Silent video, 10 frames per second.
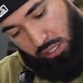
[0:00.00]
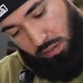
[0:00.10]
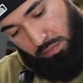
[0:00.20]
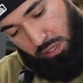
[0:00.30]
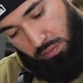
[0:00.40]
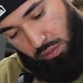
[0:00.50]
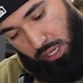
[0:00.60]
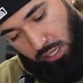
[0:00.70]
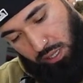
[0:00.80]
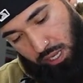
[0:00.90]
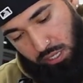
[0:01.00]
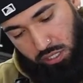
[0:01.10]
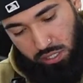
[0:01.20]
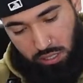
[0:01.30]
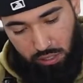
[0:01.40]
some people like that,
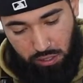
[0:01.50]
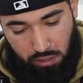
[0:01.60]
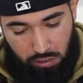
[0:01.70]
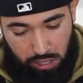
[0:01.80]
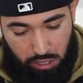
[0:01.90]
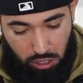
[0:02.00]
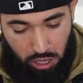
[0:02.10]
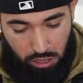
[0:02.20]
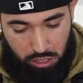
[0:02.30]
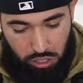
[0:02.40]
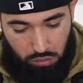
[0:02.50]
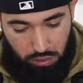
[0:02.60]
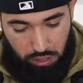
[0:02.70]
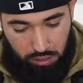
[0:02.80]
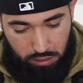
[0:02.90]
just to acknowledge your
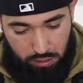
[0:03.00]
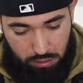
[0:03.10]
work.